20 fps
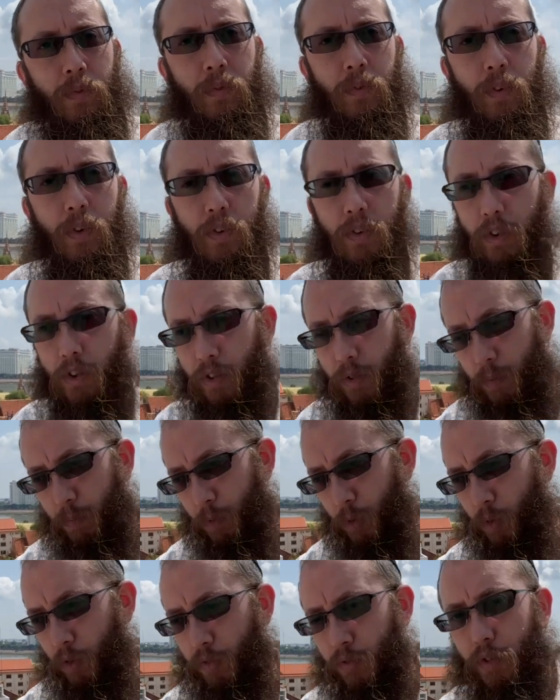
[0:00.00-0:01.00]
It's a
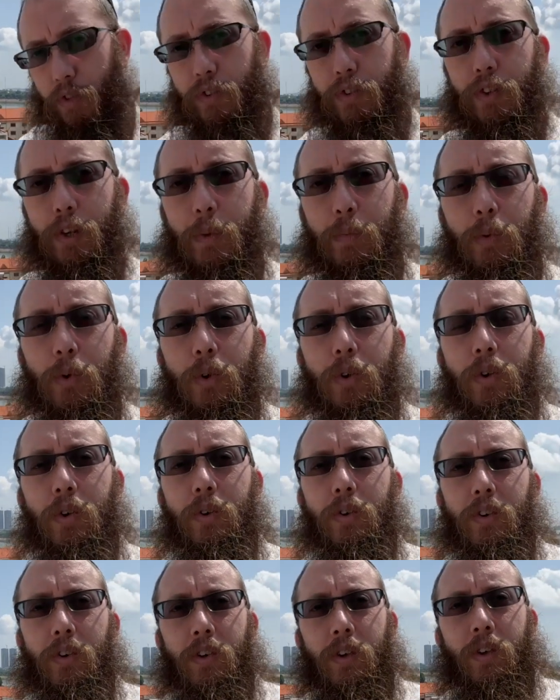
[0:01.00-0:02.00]
beautiful thick book
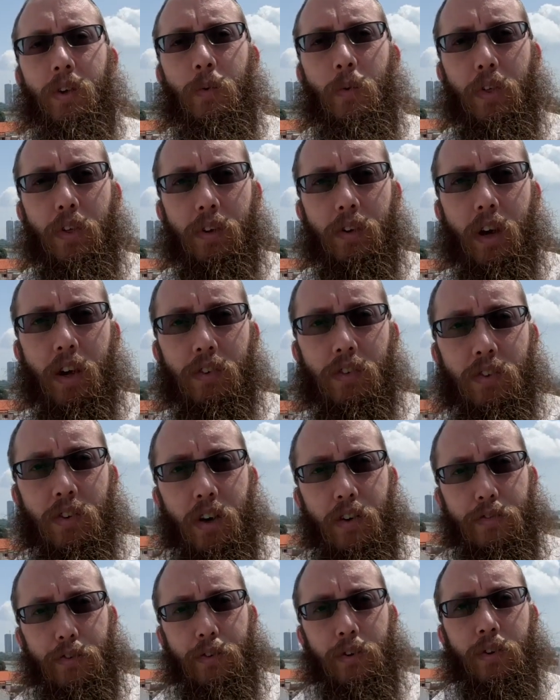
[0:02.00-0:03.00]
with a nice
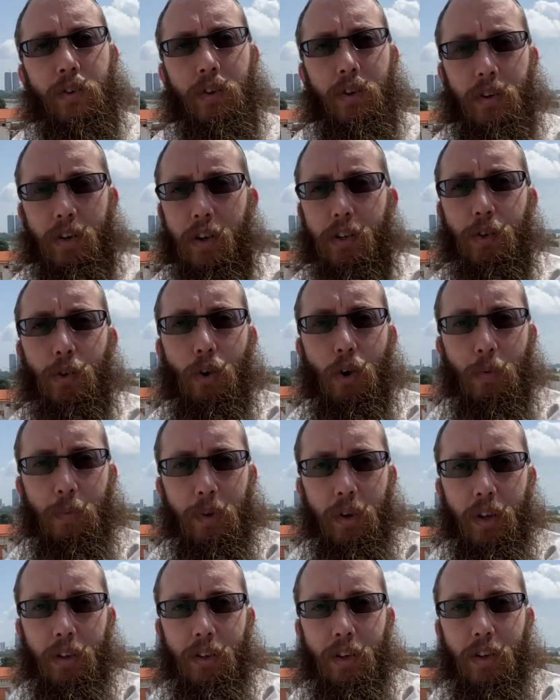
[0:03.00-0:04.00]
cover, and then you
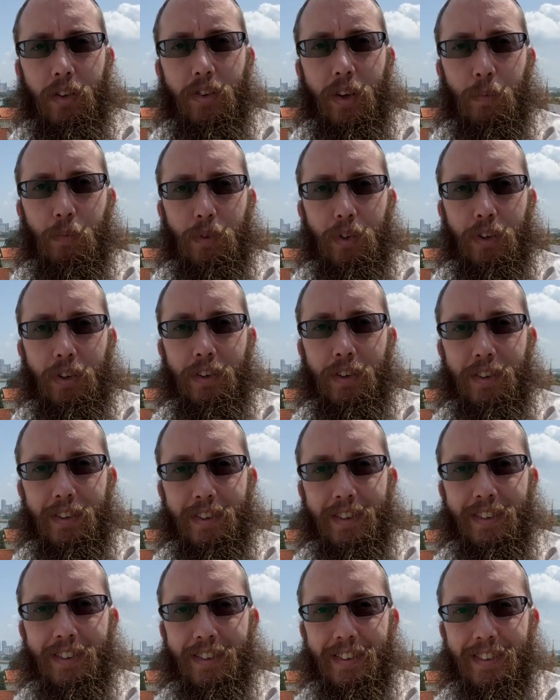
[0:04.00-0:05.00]
open it and it's empty.
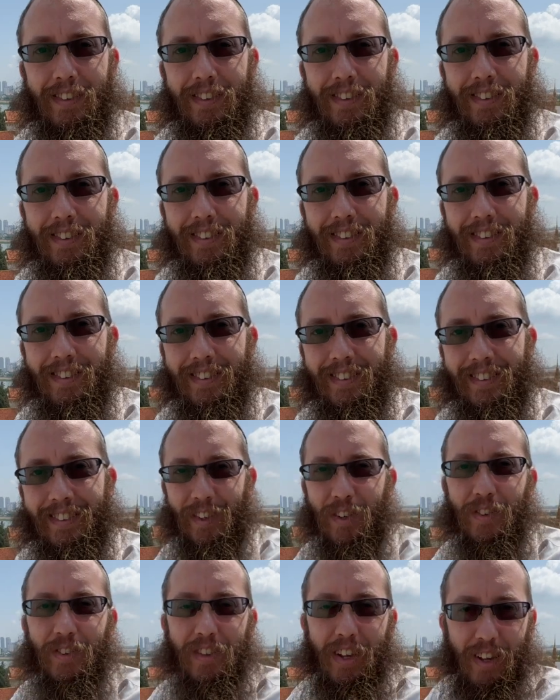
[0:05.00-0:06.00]

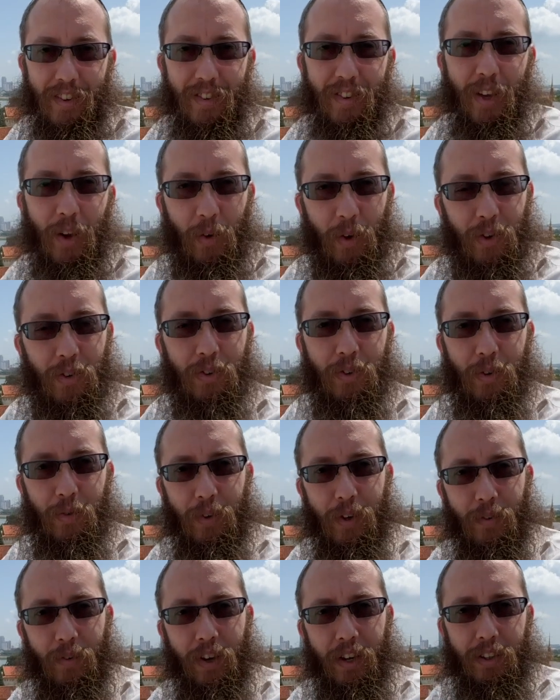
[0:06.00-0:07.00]
Because that's their history,
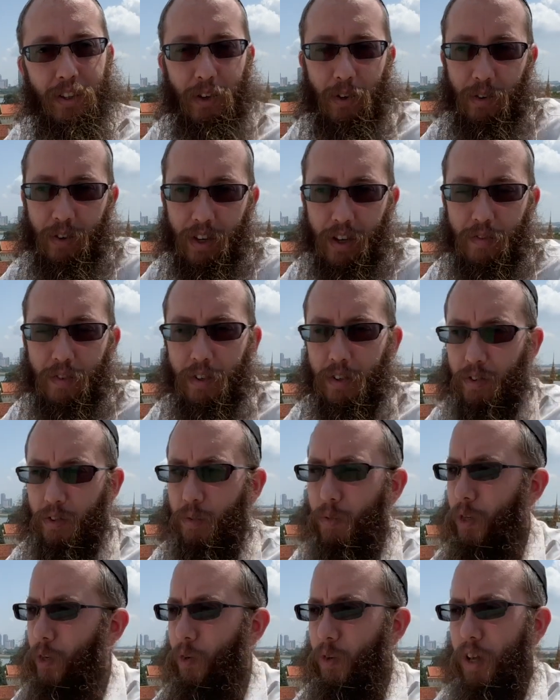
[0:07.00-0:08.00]
right? They don't have any. So
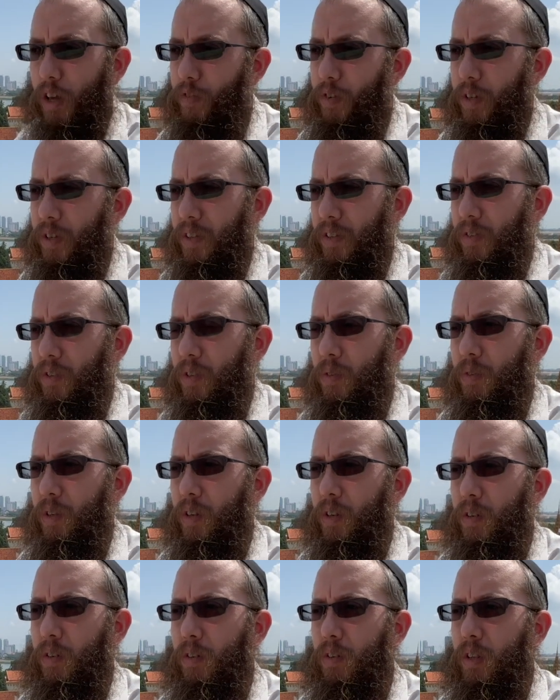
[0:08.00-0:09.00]
we don't have any history
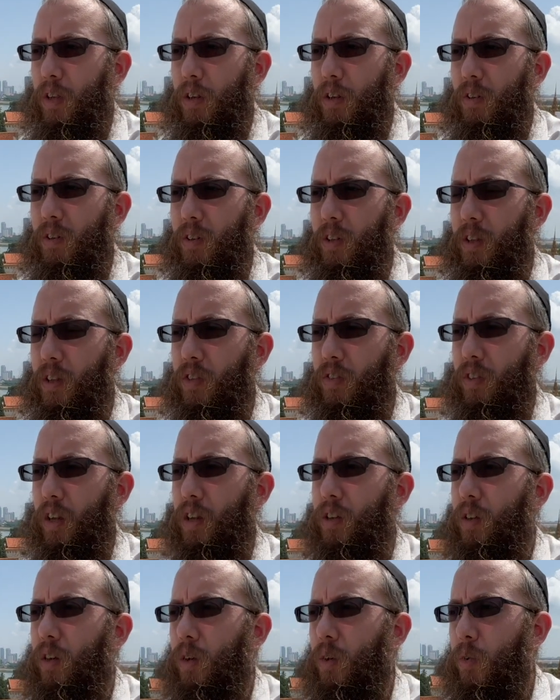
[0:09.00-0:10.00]
here. The earliest I
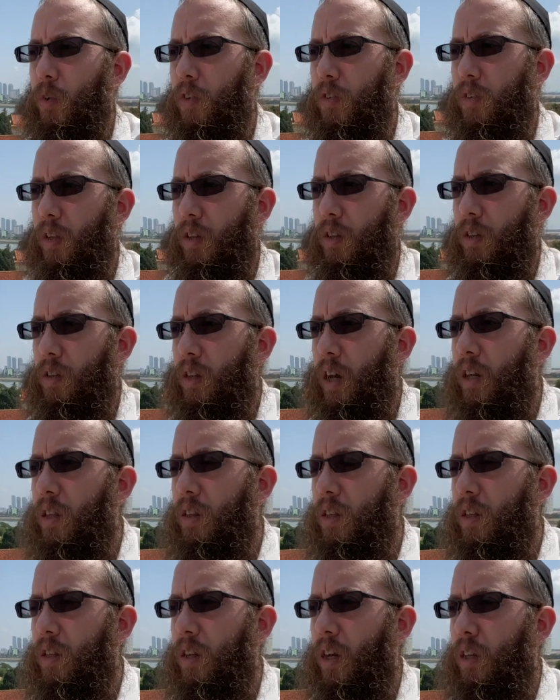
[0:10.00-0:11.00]
know is that in
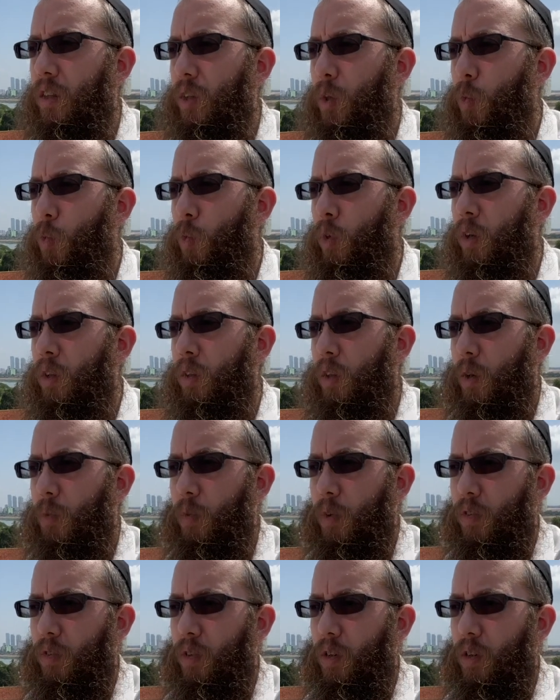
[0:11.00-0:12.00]
1991 there
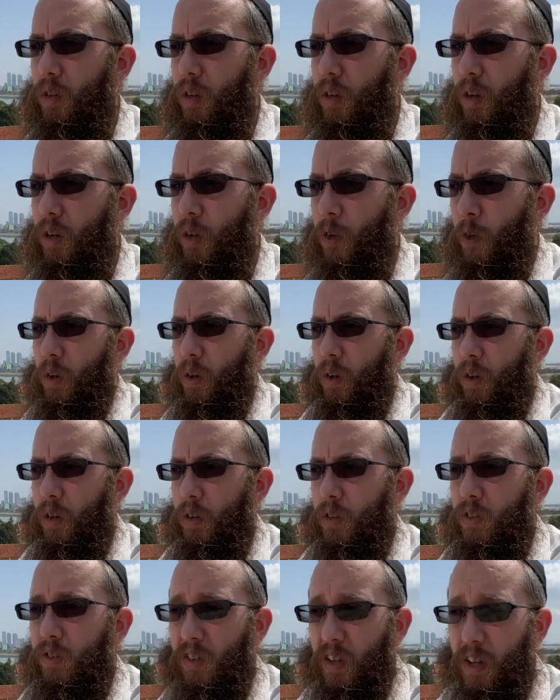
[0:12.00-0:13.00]
was a
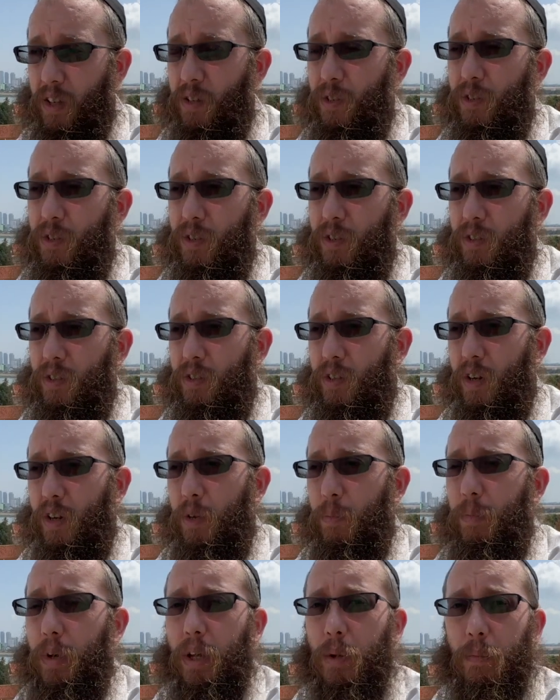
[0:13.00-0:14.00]
Seder
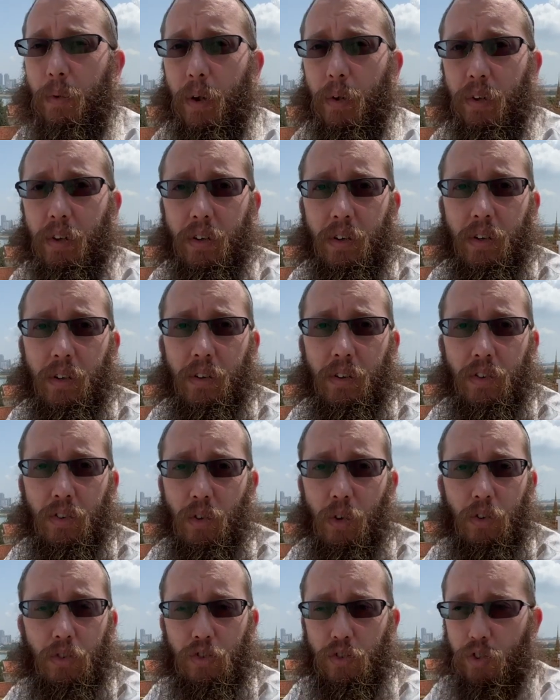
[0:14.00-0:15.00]
done by American
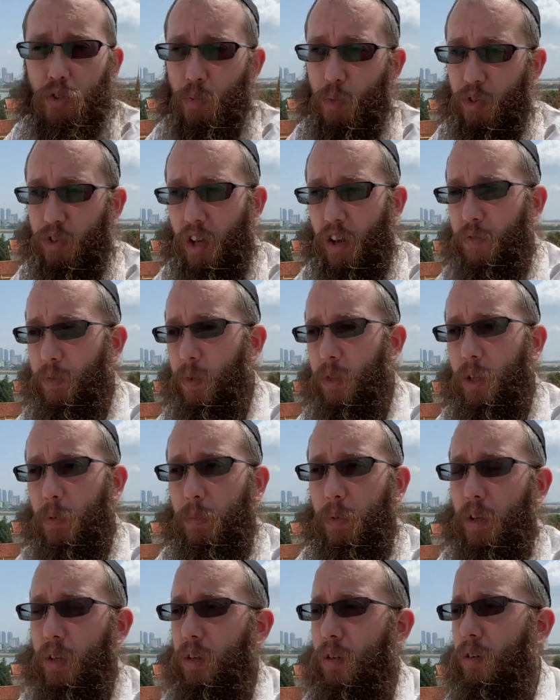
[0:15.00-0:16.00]
soldiers, which happened to
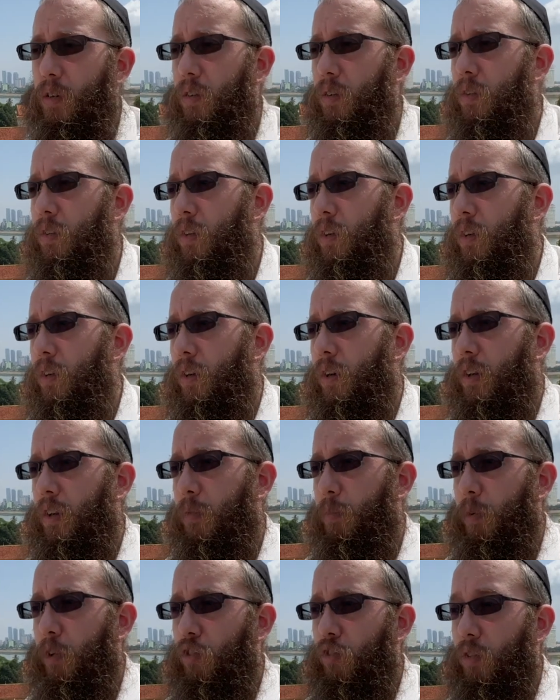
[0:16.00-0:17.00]
be here on a
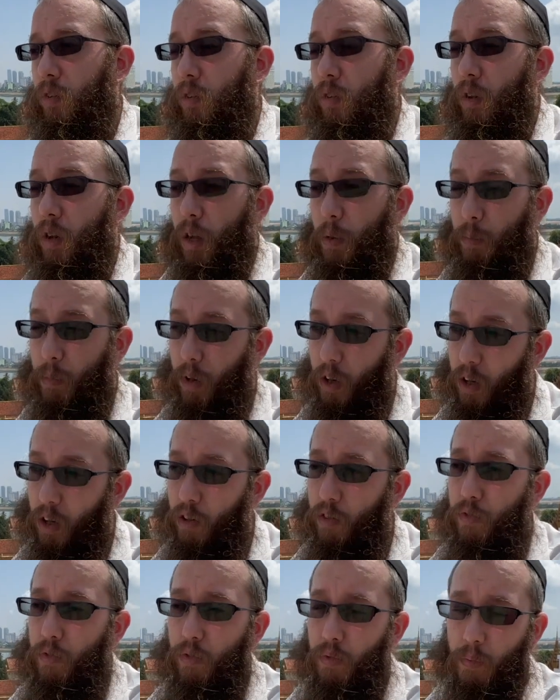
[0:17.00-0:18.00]
mission. I
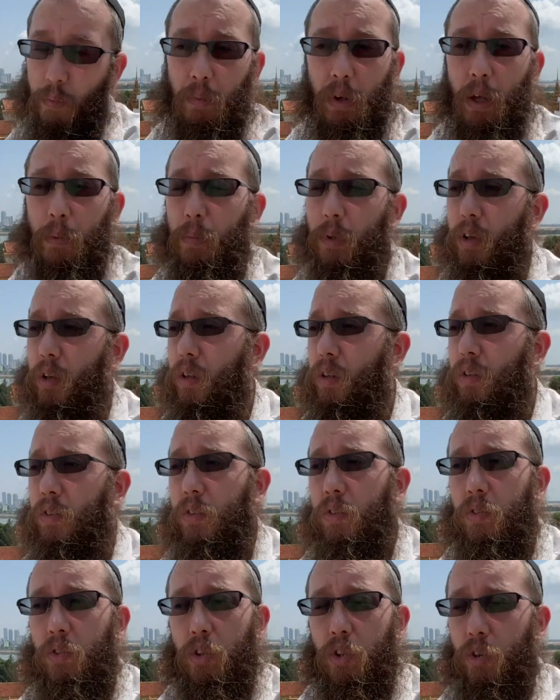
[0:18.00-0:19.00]
believe maybe
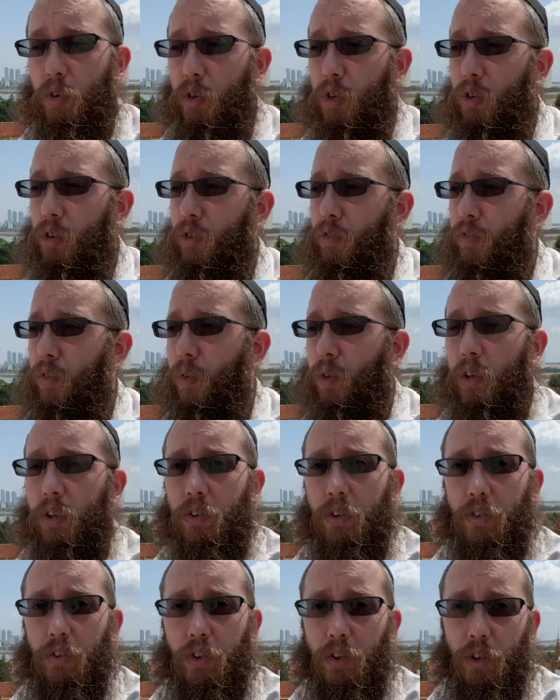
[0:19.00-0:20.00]
30, 40
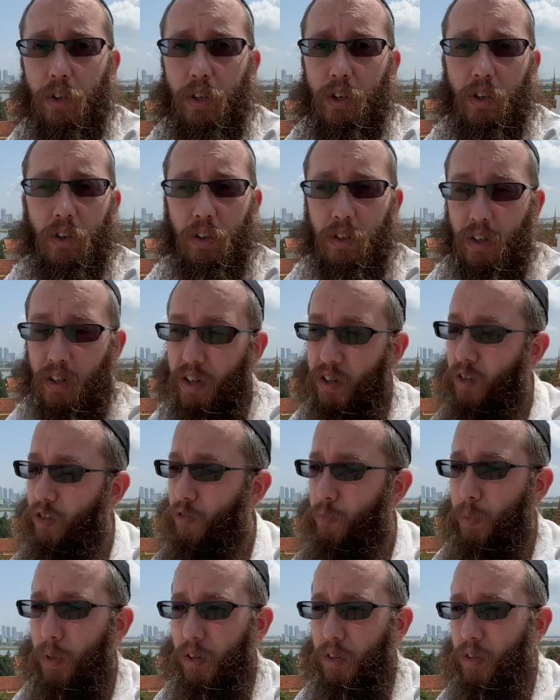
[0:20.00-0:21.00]
years earlier there could
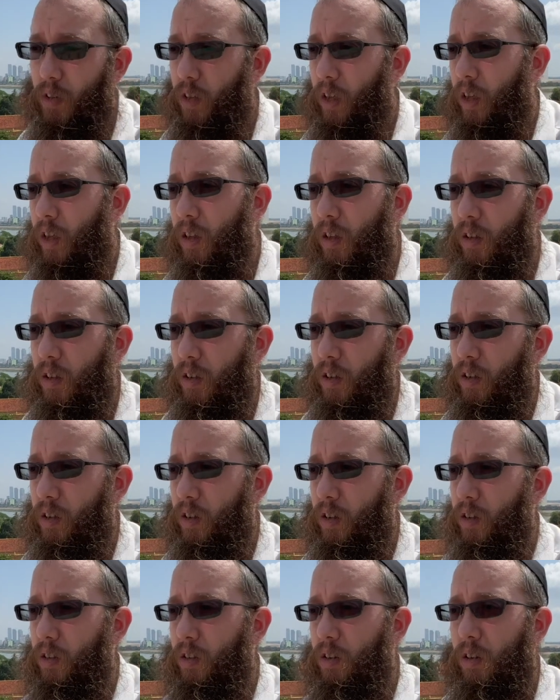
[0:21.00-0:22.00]
have been like,
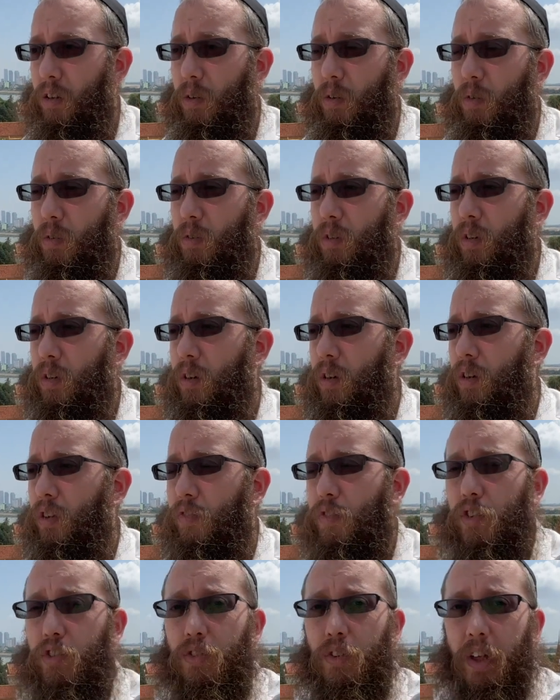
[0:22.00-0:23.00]

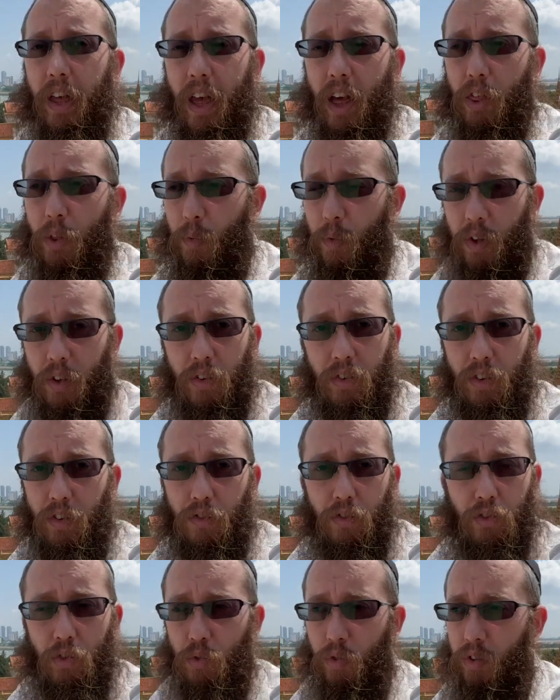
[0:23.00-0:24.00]
unofficial gatherings of
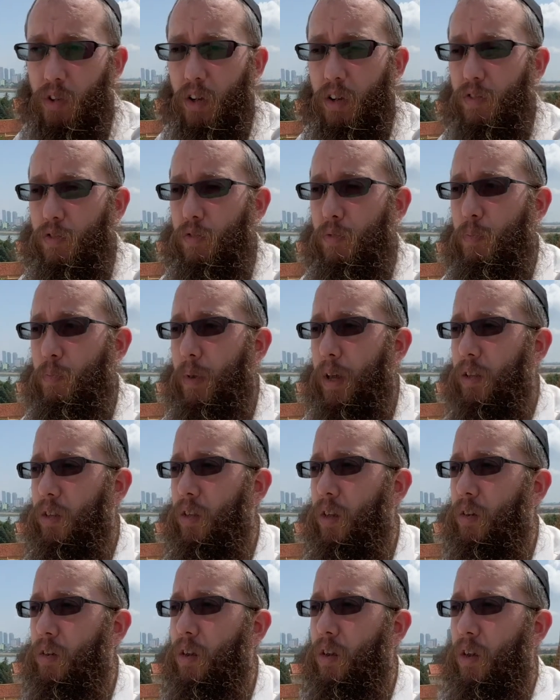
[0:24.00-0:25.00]
Jews that have met
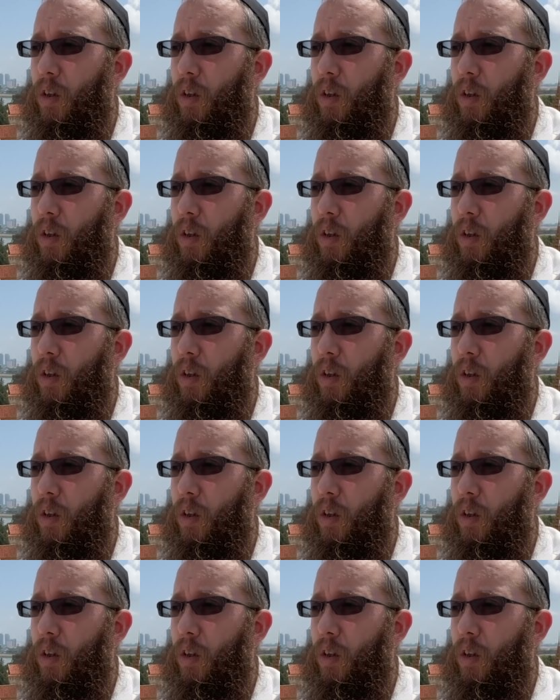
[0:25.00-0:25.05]
here.